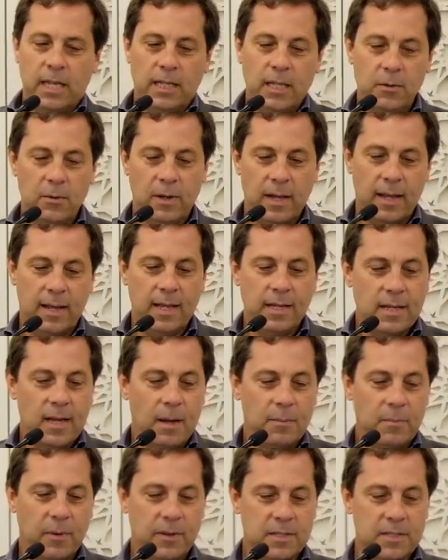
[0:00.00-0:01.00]
you would end
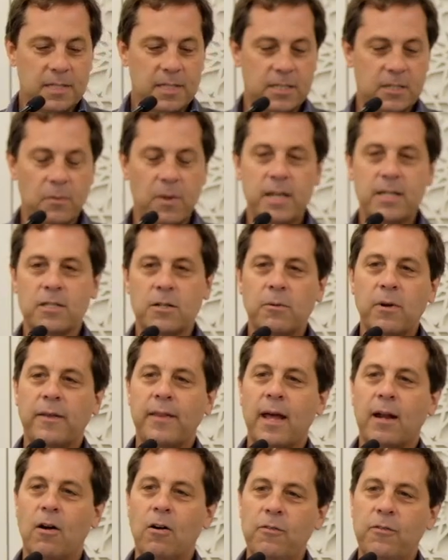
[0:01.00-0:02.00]
up with a situation where
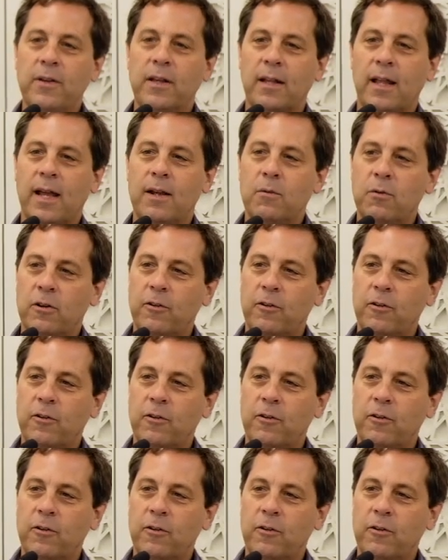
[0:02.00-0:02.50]
that ophiolite